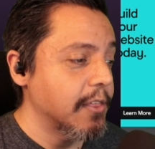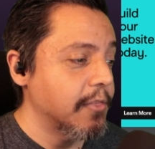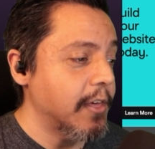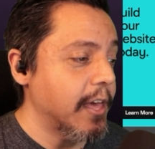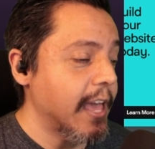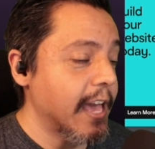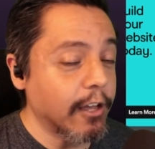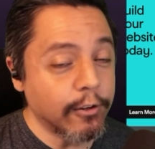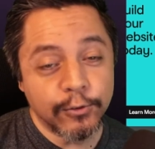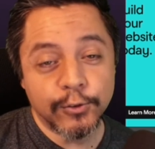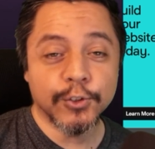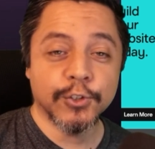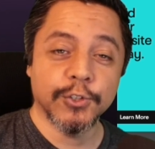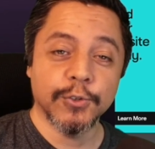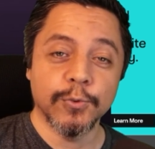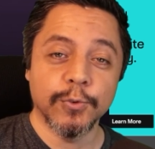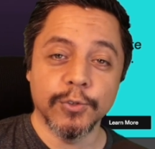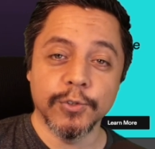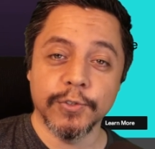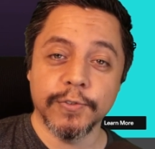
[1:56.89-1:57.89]
The Elder
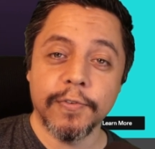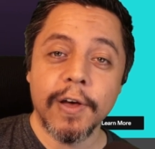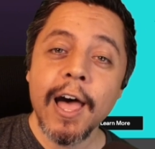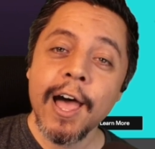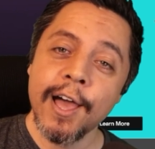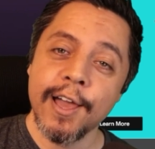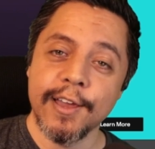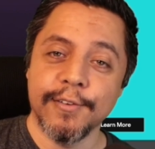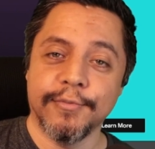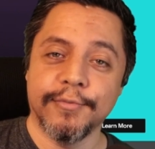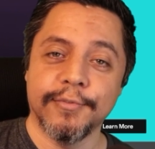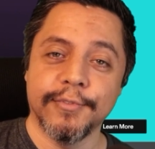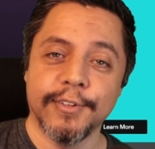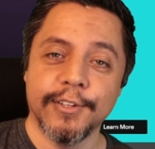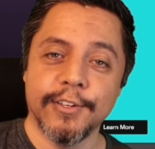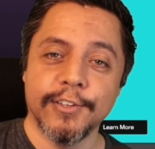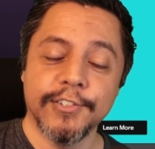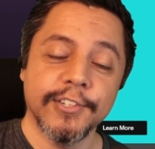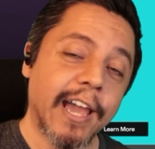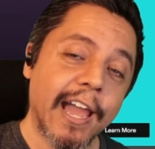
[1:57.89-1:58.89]
Scrolls V
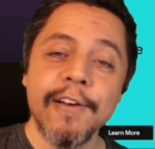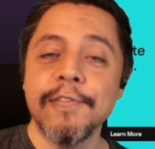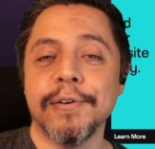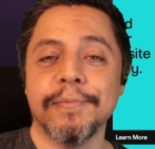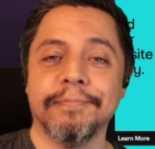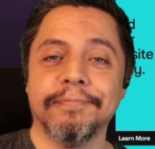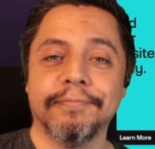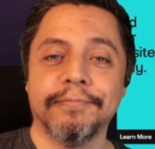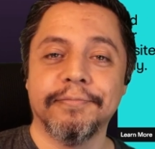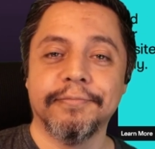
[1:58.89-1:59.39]
Skyrim.